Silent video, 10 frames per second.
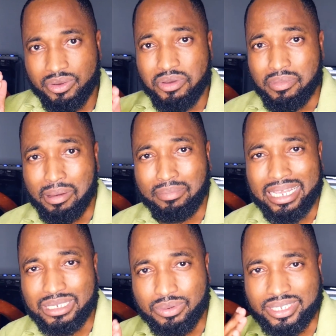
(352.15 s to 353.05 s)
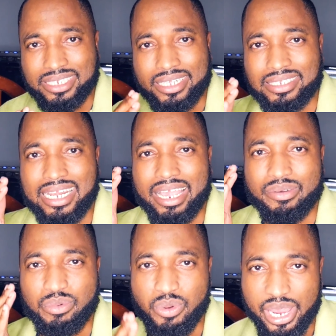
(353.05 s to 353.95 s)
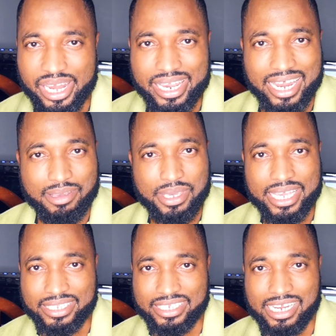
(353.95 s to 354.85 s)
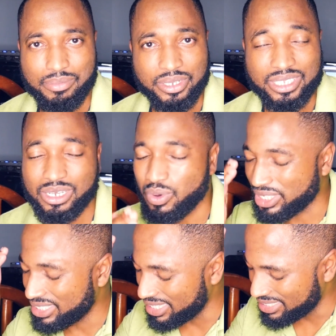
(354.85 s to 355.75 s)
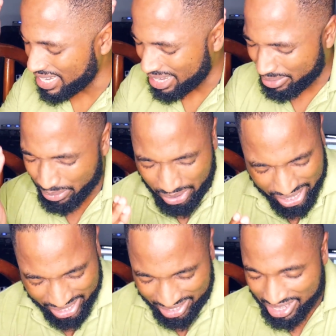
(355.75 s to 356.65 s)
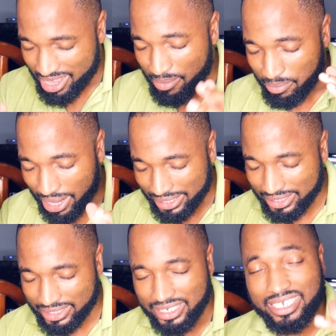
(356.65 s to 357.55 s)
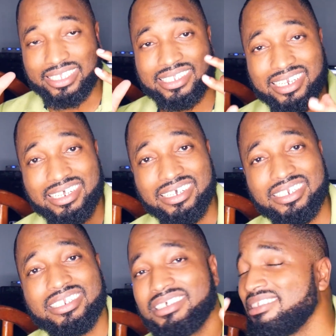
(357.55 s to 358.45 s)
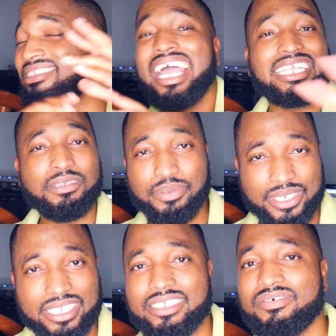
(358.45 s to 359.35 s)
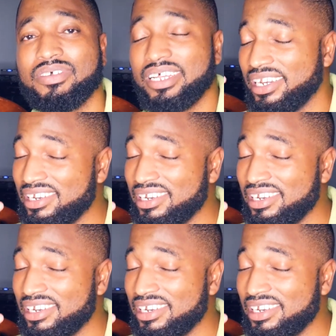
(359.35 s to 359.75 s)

Remember, it's questions like rain, yeah, they be hitting them with. Questions like rain. Maths is learned. 90% of